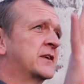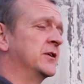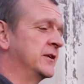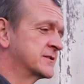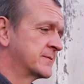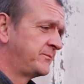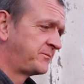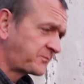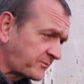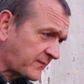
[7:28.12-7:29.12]
lovely
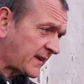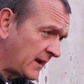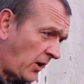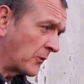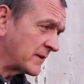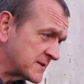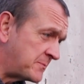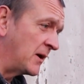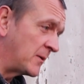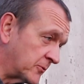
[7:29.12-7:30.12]
colours,
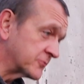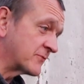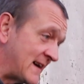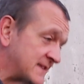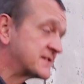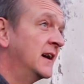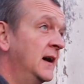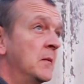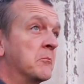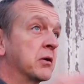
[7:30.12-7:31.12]
orange, purples,
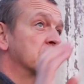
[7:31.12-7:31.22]
reds.